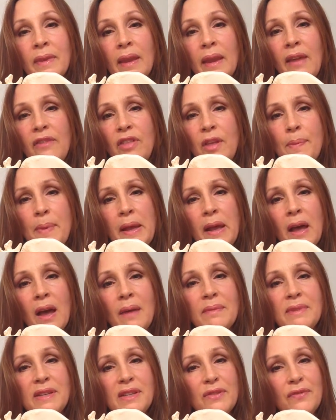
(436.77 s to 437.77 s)
If they become
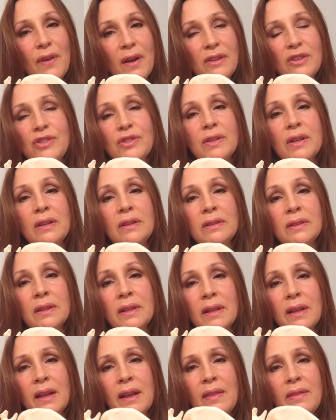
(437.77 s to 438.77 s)
dysfunctional,
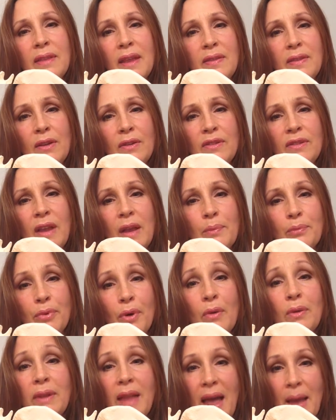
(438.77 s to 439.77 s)
then there is a
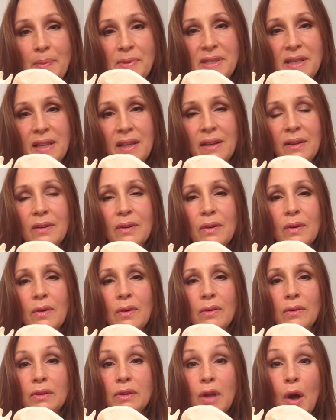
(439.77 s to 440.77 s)
prolapsing
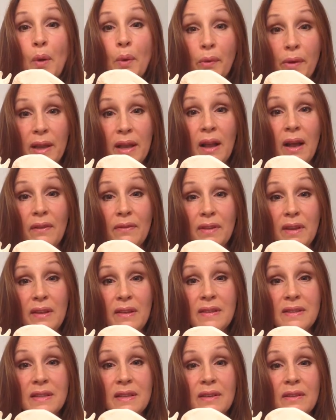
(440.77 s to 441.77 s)
or lowering of
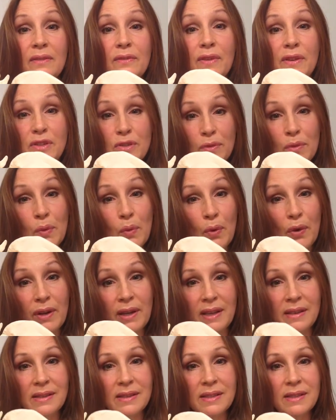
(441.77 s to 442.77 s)
these visceral
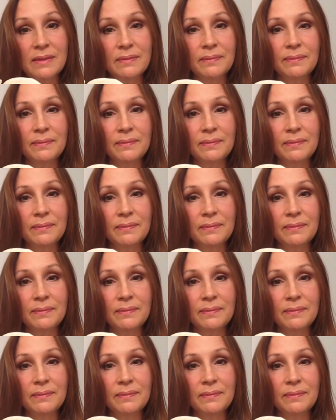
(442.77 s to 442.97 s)
organs.